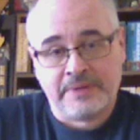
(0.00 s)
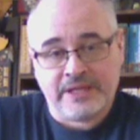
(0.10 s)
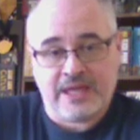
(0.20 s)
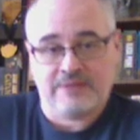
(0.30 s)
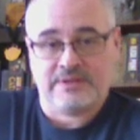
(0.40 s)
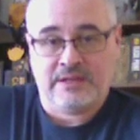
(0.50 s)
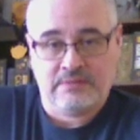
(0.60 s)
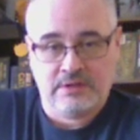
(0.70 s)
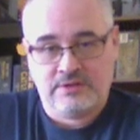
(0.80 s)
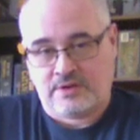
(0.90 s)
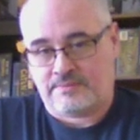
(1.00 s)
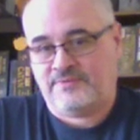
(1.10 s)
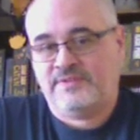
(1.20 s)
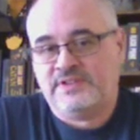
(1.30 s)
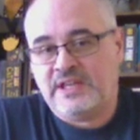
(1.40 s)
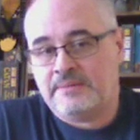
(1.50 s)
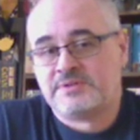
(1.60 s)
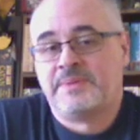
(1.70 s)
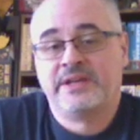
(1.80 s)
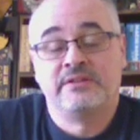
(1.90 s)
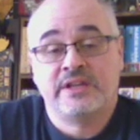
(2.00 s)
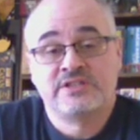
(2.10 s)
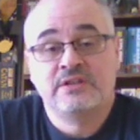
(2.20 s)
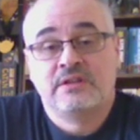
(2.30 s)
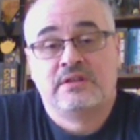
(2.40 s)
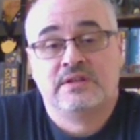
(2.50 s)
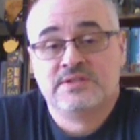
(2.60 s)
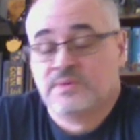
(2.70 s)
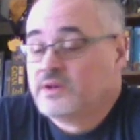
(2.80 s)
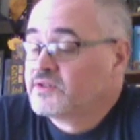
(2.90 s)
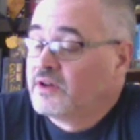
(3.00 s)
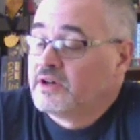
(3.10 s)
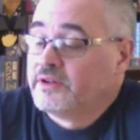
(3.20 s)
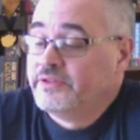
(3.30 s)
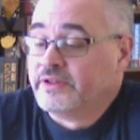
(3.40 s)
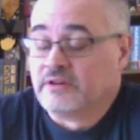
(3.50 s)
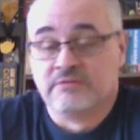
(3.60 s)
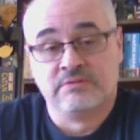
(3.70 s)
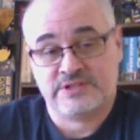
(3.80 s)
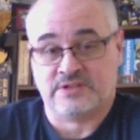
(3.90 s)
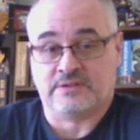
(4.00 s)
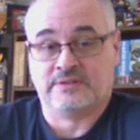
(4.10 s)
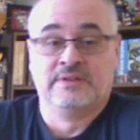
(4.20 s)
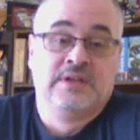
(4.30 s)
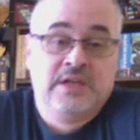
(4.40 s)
Countdown of the top 50 games of my collection. This one is called The Grizzled.